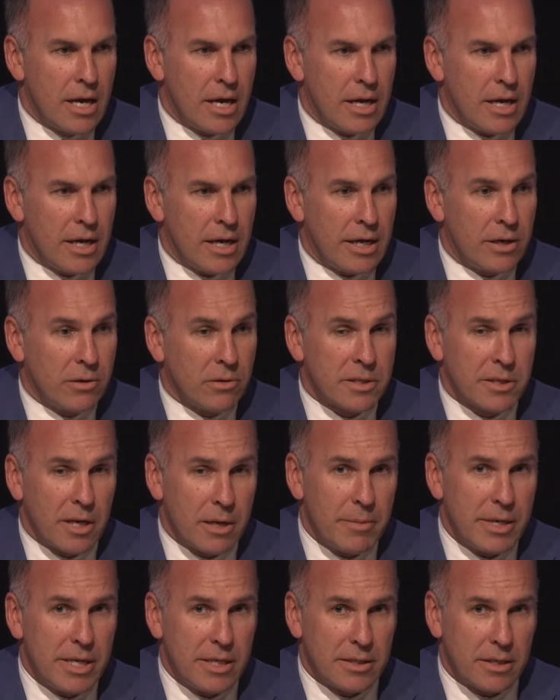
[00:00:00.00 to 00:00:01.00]
It
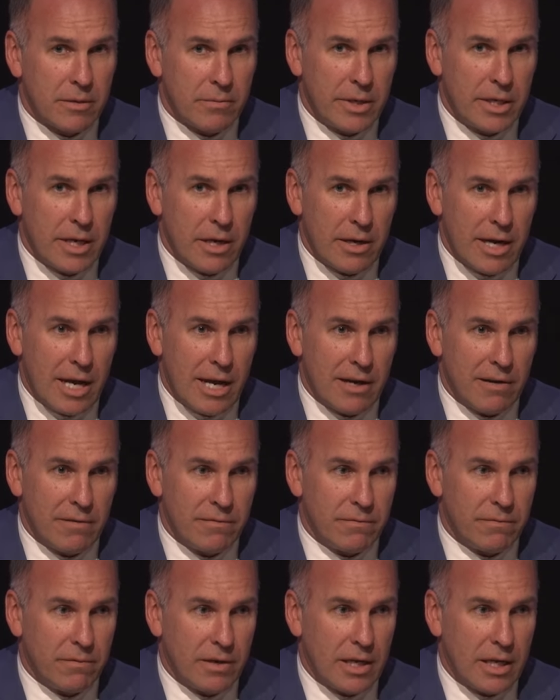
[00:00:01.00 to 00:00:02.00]
also means that we don't
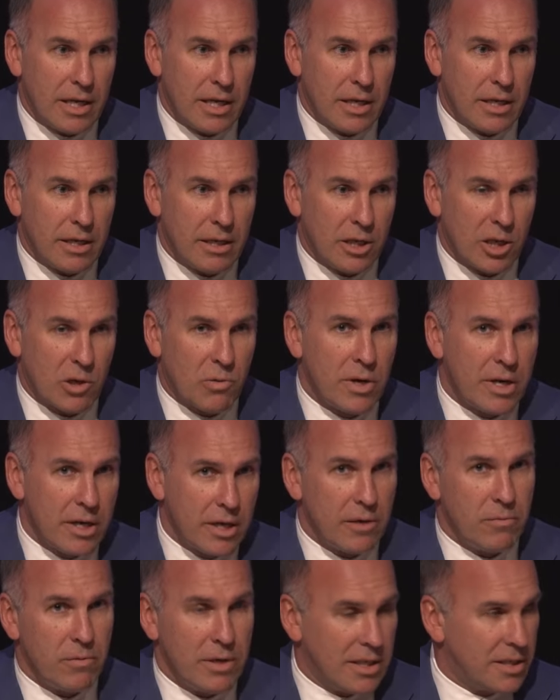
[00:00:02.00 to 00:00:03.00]
have
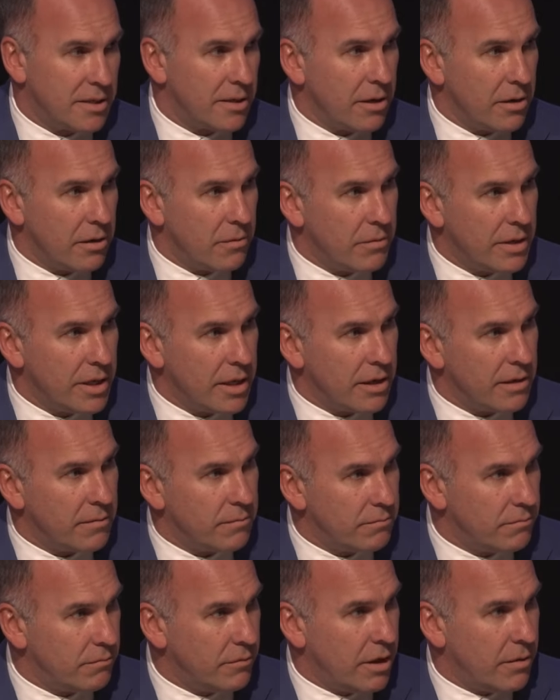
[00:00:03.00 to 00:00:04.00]
liquidity risk, so that we
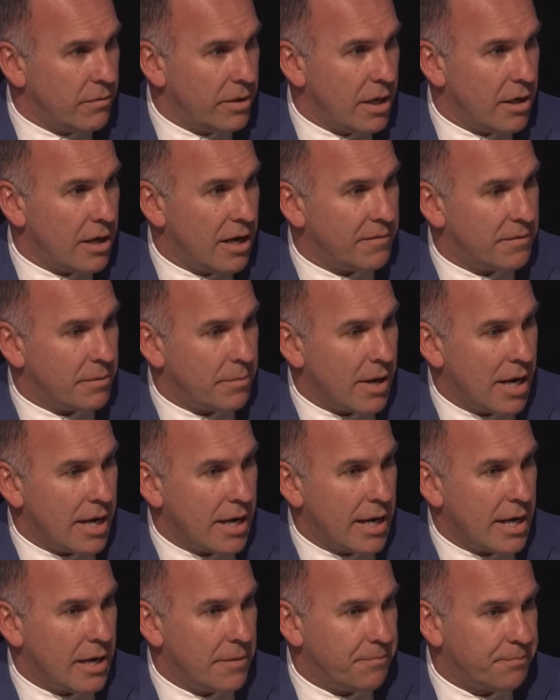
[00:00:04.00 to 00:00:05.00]
don't have to
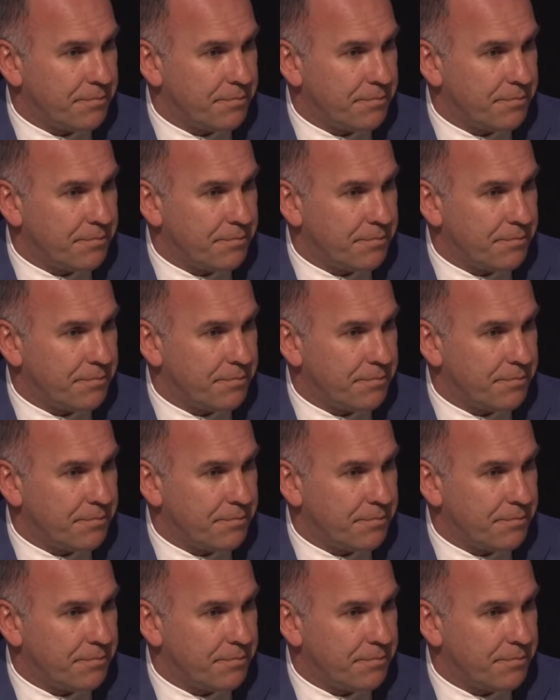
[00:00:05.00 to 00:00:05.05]
pay